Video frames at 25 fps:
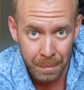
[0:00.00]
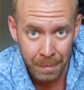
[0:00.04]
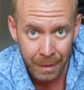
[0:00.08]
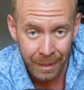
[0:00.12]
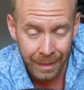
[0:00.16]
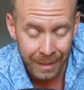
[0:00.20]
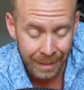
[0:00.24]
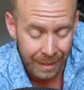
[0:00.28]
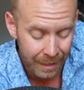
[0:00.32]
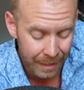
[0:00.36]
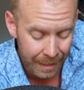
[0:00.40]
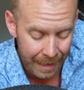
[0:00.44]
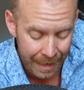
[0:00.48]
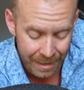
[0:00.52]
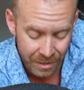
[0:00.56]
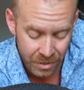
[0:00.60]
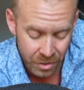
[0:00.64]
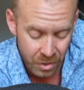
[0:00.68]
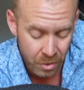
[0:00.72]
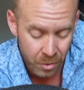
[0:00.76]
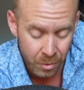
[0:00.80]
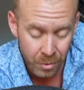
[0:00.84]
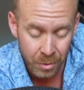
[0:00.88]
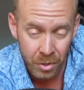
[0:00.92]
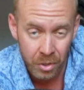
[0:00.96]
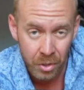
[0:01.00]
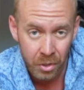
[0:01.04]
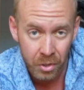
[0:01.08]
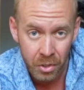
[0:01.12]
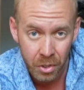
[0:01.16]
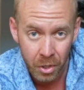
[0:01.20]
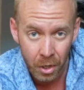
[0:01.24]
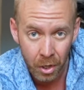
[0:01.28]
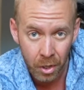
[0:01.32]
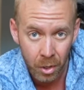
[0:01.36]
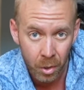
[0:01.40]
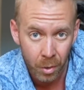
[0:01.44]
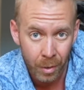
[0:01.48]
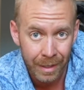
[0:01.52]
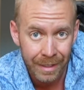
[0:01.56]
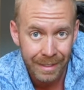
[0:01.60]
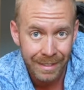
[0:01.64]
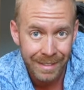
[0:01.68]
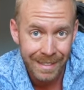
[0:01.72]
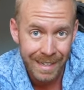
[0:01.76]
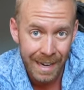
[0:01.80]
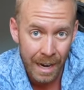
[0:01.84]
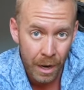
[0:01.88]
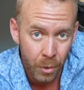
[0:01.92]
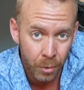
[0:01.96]
but as soon as you start
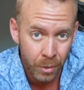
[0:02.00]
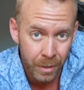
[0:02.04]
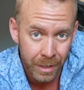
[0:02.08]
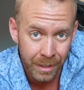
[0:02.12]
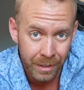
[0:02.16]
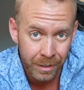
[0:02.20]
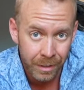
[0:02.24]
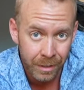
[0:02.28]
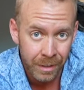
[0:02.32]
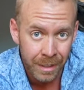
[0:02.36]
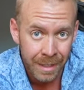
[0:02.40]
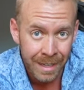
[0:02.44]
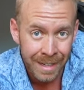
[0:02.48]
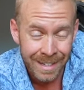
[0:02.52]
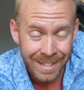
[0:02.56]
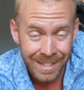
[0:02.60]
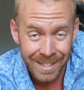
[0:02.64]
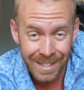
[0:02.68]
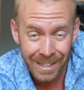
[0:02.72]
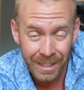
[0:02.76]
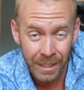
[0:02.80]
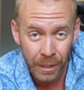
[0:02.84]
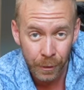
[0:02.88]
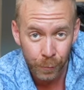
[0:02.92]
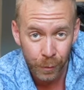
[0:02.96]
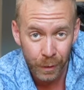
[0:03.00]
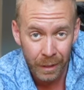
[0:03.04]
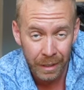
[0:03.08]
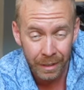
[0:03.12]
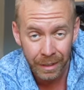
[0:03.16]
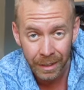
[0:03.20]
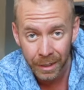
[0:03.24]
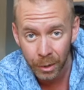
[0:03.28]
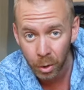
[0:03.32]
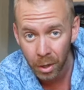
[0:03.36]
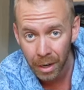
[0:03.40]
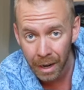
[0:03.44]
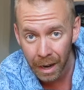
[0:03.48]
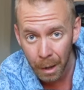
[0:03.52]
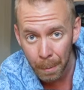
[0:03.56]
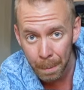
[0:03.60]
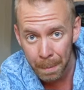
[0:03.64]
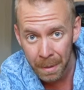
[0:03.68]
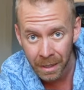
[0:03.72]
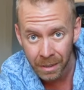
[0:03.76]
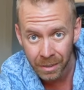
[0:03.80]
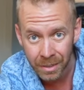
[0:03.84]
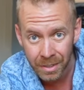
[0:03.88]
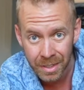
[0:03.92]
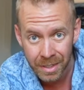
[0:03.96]
going downhill significantly or
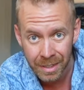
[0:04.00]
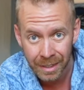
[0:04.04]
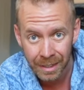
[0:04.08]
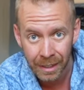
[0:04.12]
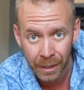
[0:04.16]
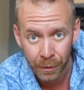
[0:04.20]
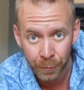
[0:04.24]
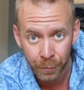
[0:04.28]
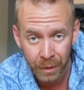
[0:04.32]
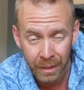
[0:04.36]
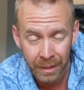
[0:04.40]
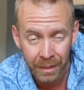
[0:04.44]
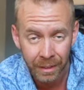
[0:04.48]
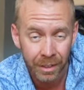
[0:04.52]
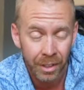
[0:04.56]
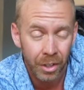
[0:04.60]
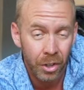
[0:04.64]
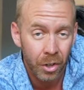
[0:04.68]
uphill significantly,